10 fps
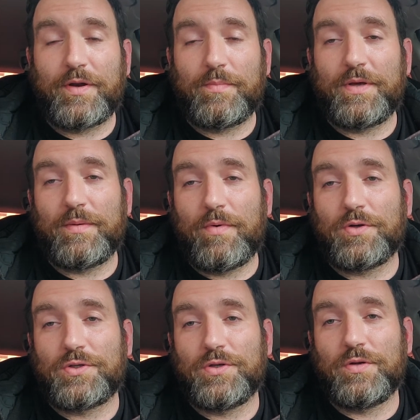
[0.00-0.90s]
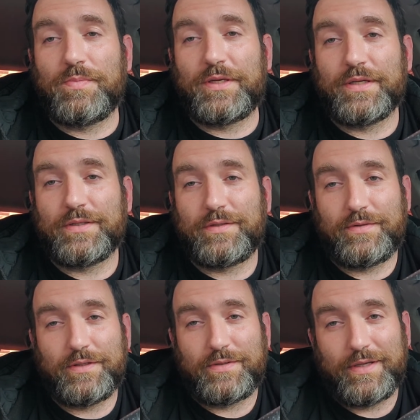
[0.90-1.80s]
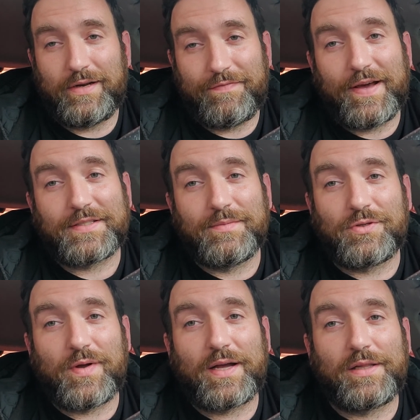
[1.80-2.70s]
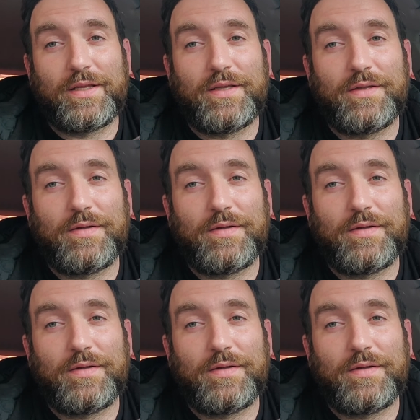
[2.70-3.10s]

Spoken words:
that are being emotional because it affects them directly.